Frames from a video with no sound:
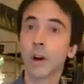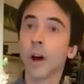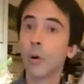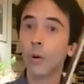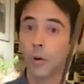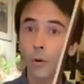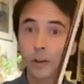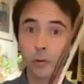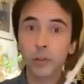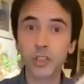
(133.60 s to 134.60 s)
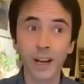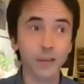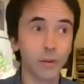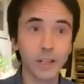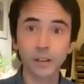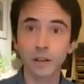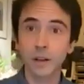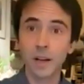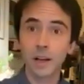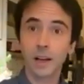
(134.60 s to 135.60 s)
Oh, about which I
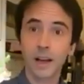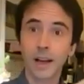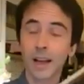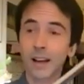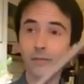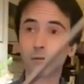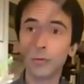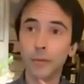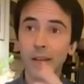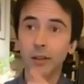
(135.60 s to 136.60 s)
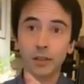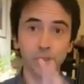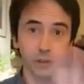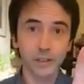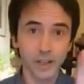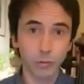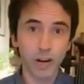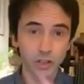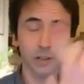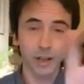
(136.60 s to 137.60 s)
have to make a little
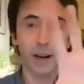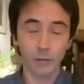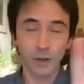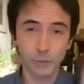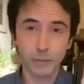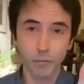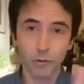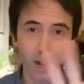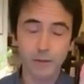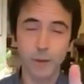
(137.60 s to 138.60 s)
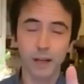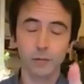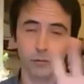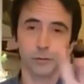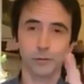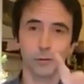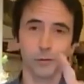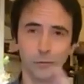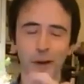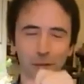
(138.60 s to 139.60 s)
digression. I will be right back to
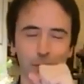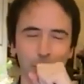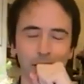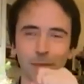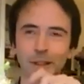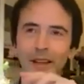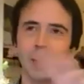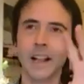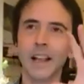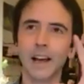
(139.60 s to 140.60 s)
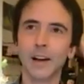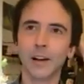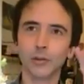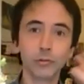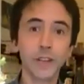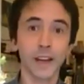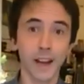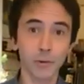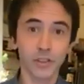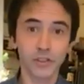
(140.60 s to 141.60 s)
where we were, but today
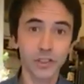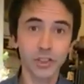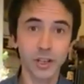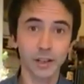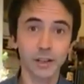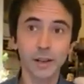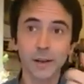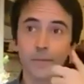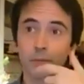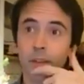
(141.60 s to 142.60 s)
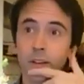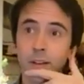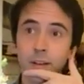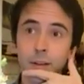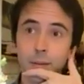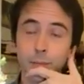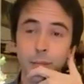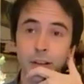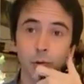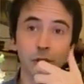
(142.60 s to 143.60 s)
I was teaching
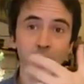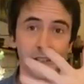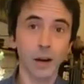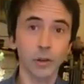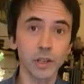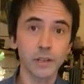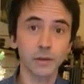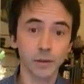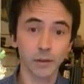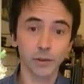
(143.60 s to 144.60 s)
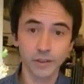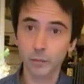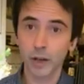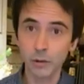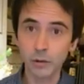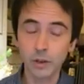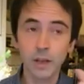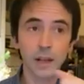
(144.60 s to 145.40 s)
my student Caroline on this prelude,